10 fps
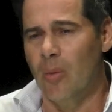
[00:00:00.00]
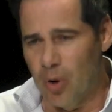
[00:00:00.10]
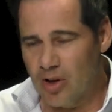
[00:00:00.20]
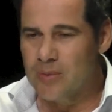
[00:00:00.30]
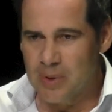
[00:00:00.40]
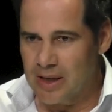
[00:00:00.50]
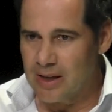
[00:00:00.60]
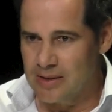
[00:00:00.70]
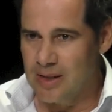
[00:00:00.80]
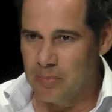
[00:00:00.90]
Possibly
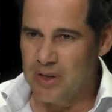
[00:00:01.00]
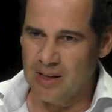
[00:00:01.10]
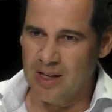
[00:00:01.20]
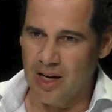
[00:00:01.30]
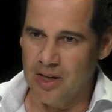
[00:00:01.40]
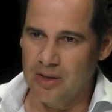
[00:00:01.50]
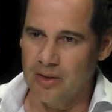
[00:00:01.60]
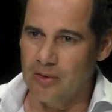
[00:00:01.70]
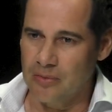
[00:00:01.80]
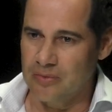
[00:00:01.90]
it's simply the kind
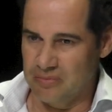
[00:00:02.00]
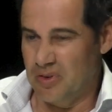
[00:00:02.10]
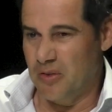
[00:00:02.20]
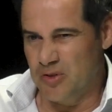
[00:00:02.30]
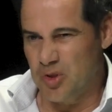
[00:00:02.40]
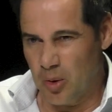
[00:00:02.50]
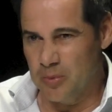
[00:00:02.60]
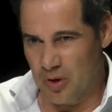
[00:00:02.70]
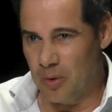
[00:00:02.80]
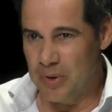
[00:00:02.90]
of
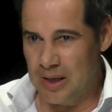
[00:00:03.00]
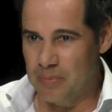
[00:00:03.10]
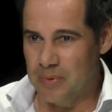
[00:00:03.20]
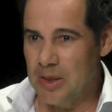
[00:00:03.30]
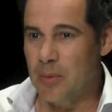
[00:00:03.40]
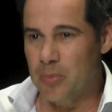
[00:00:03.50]
jobs or in the